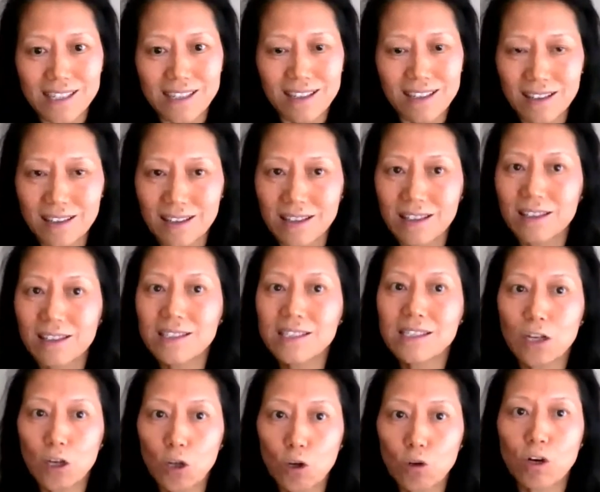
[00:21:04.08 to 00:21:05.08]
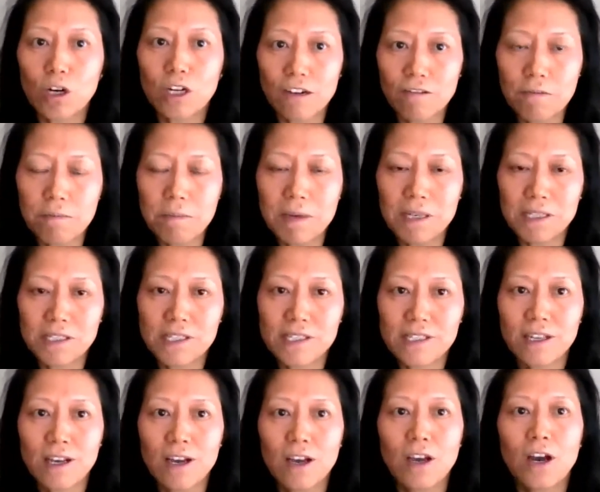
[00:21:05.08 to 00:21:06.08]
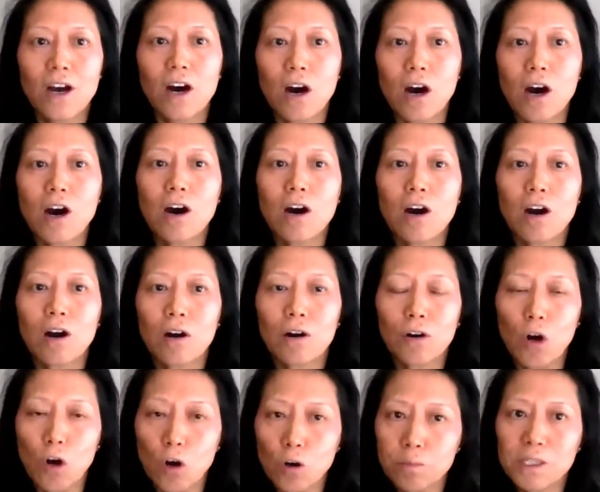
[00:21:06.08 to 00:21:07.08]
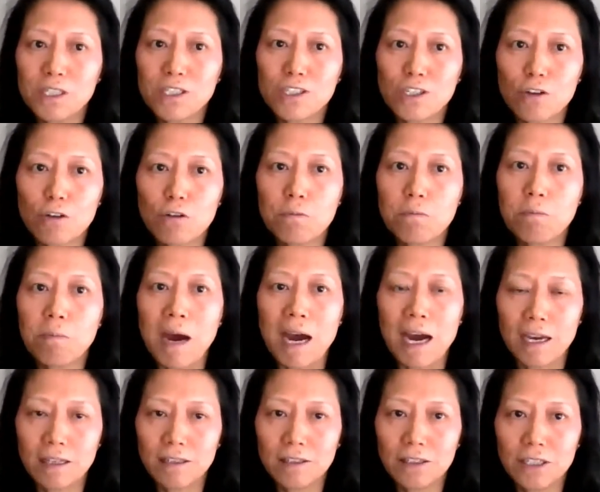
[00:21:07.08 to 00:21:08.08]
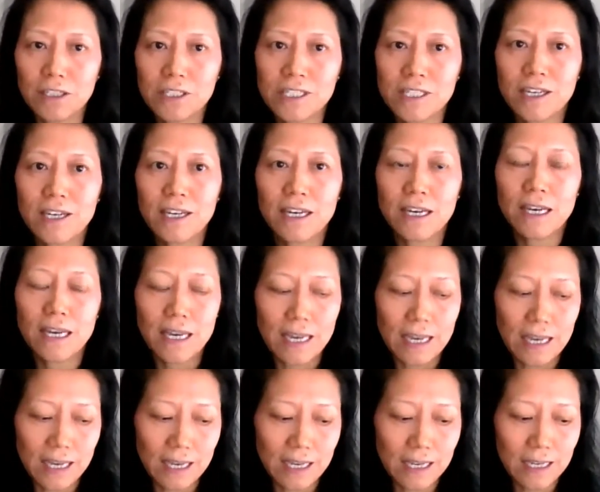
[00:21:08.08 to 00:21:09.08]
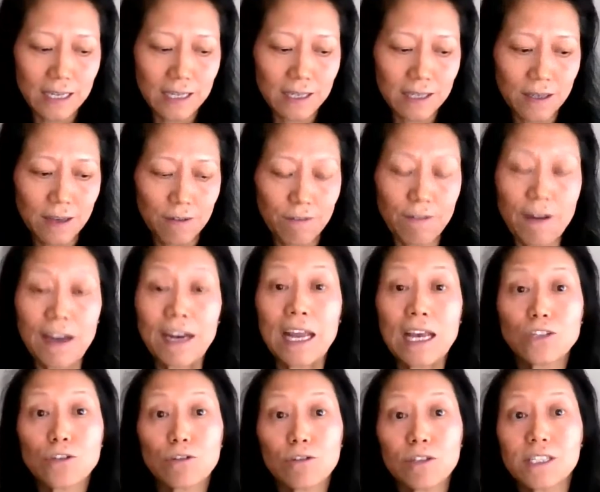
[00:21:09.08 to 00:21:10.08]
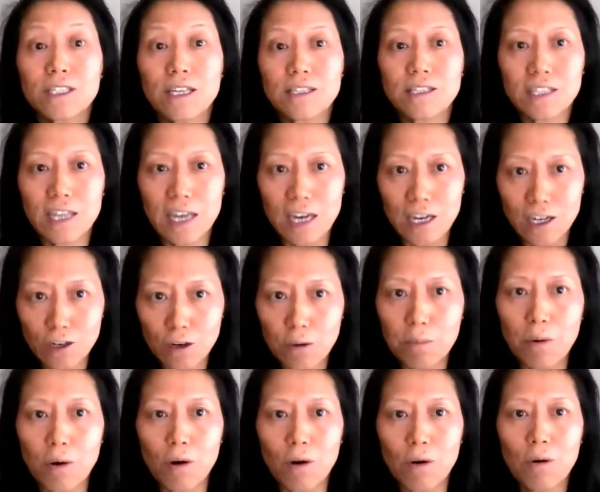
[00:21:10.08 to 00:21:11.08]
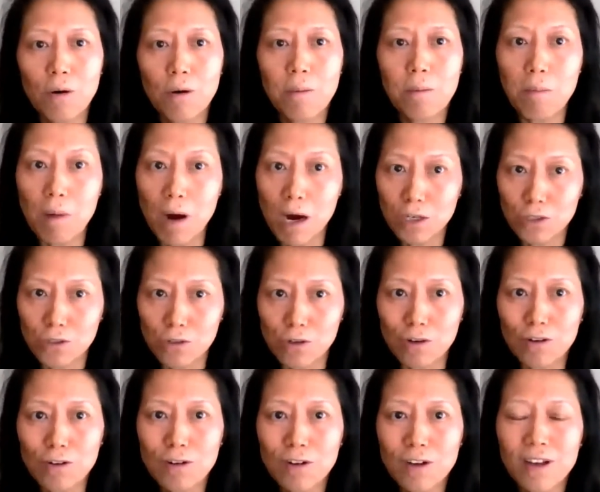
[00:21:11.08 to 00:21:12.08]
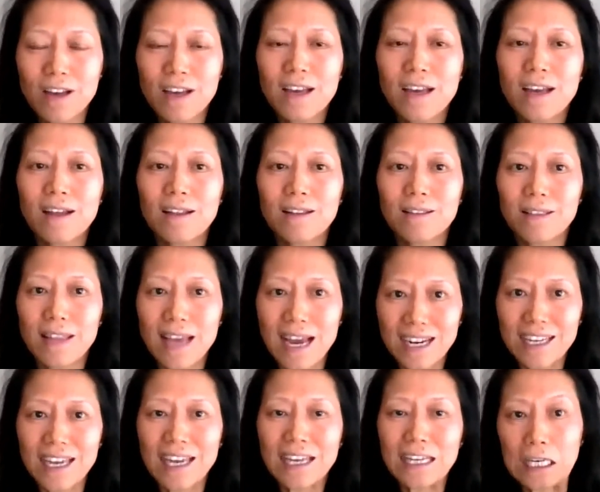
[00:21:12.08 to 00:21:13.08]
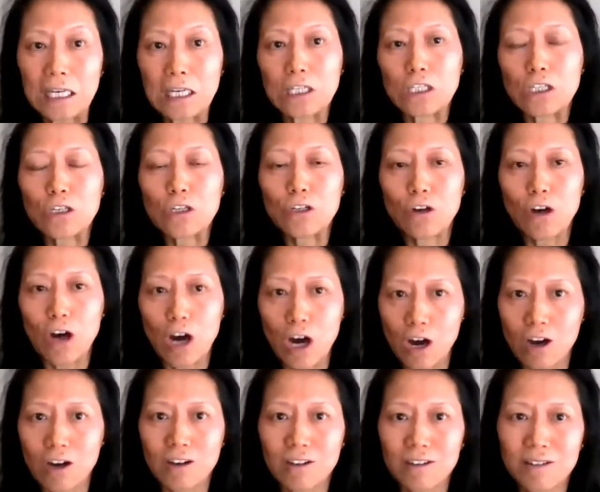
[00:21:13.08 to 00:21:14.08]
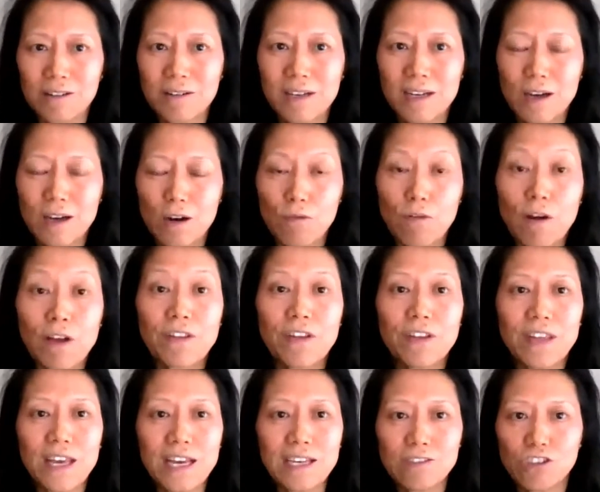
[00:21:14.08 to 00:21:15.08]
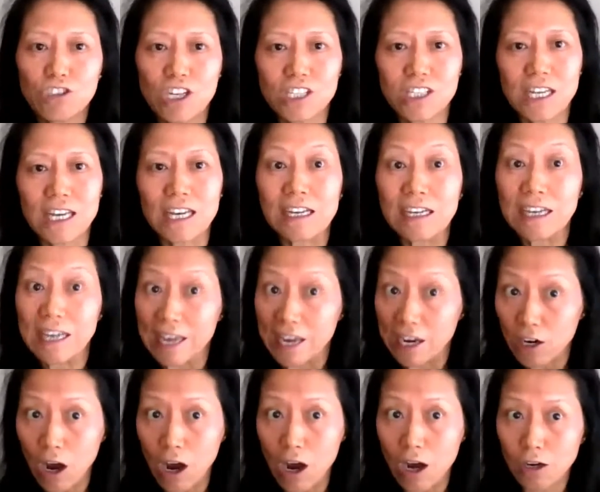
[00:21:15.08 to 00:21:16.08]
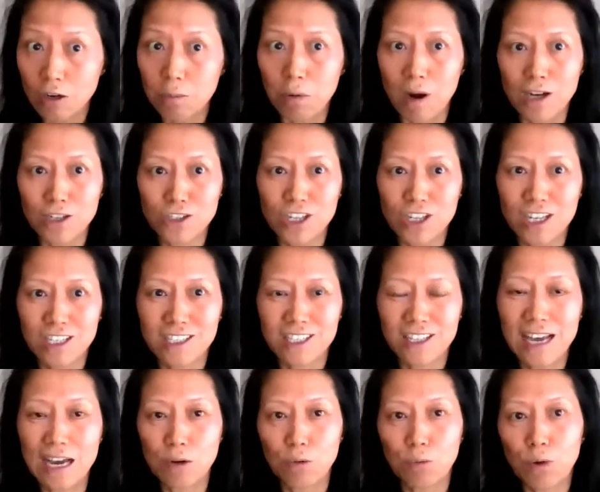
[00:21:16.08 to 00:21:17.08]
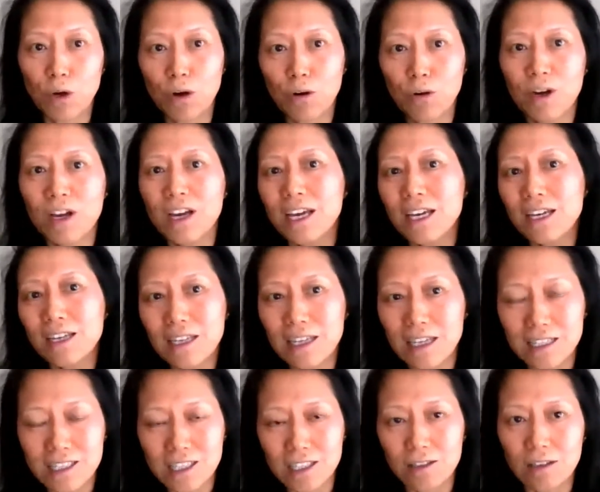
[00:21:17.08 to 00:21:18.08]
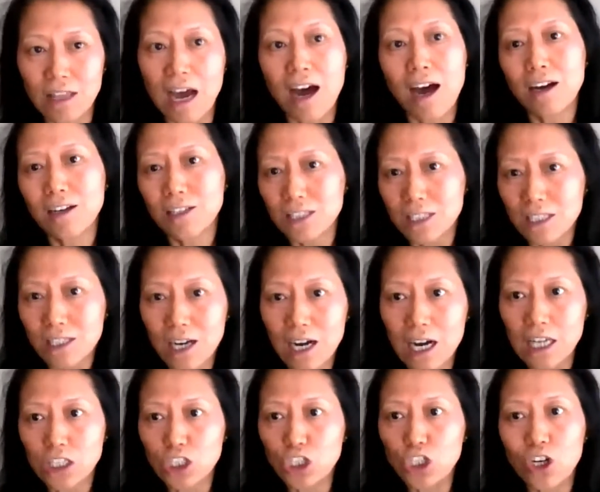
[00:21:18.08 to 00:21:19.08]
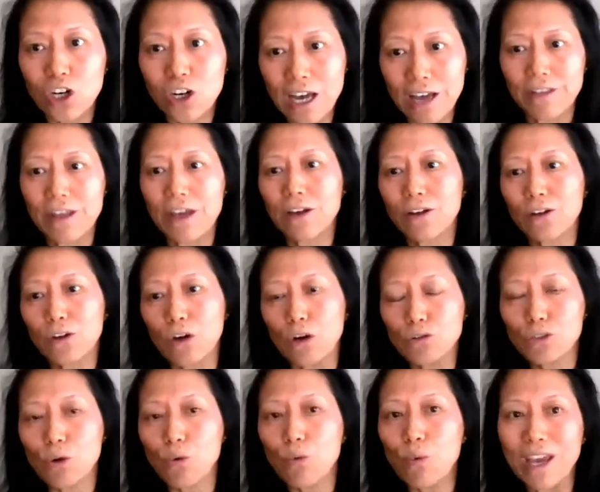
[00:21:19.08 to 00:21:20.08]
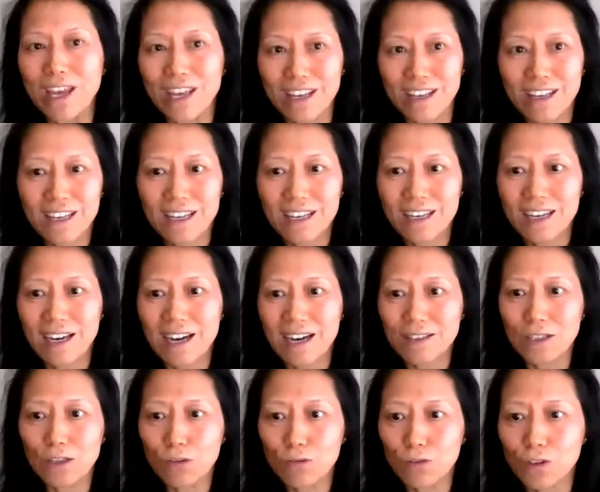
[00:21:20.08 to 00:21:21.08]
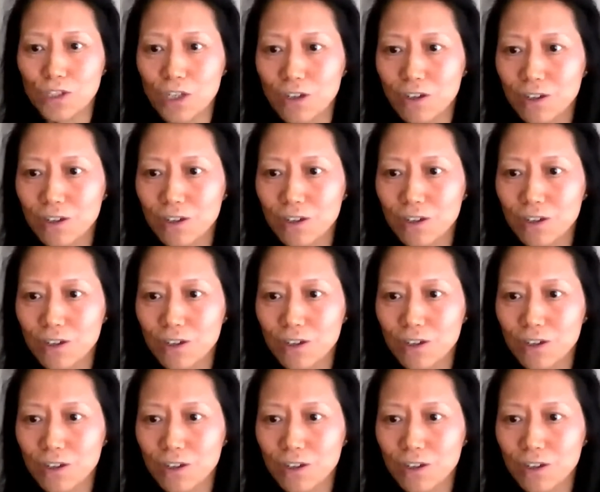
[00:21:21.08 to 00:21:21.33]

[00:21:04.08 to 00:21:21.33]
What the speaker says: these local governments are hoping to pilot a financially sustainable model that can continue on, rather than just an ad hoc project that will get done in a year and then goes away in the future.